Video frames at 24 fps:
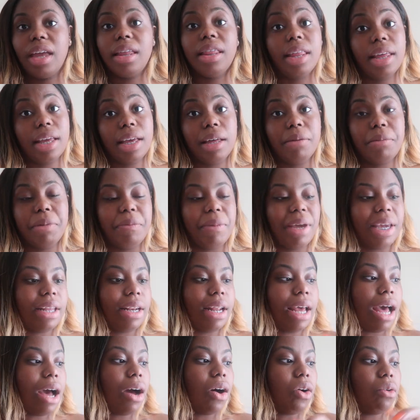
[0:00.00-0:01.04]
they could be making
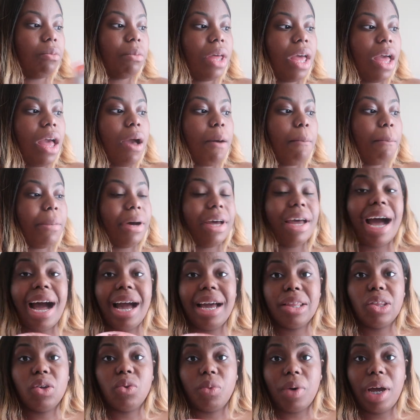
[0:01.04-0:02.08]
it at home but
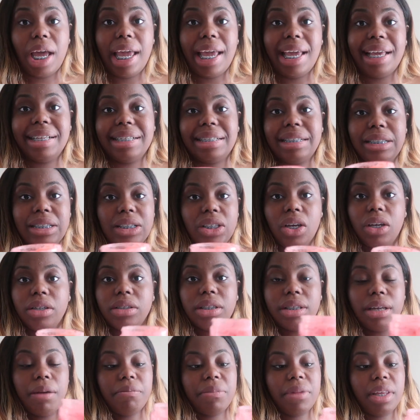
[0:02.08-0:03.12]
either way
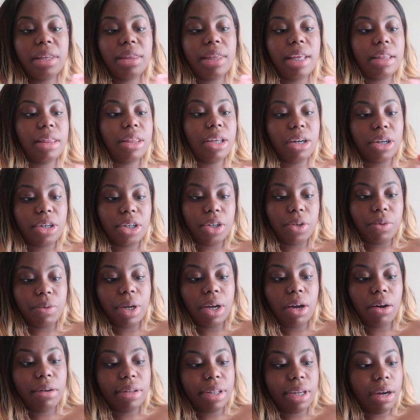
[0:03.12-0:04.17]
it's something that they're
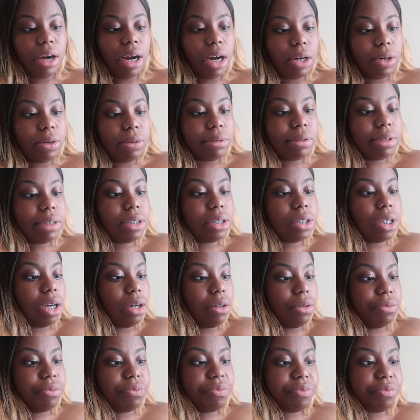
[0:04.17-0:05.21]
doing on their own so